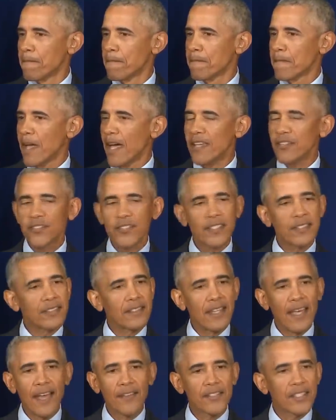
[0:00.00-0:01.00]
I used to
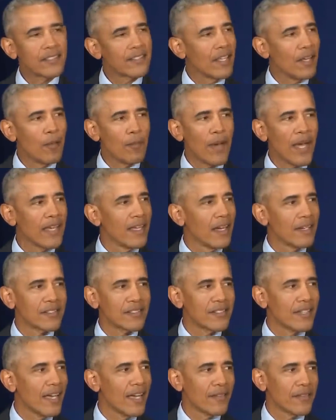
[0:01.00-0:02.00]
have to tell my young
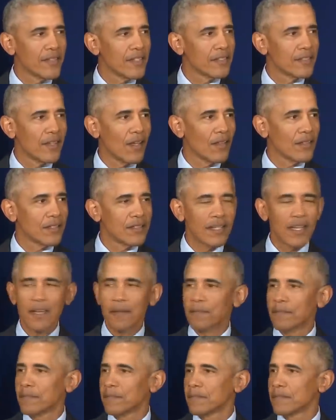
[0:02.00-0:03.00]
staff this all the time
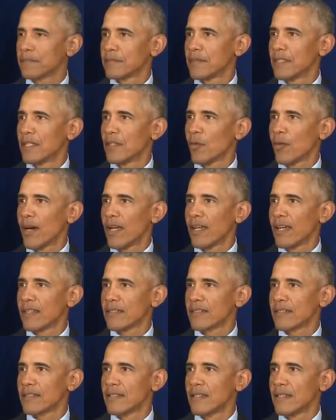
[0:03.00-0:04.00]
in the White
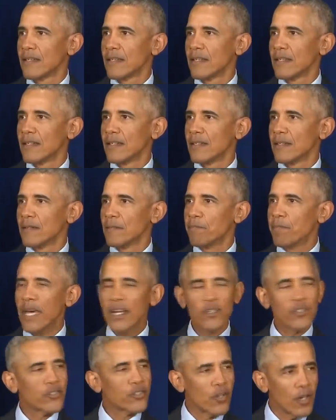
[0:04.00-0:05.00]
House.
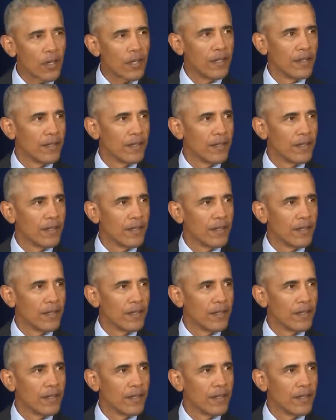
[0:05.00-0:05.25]
Better is good.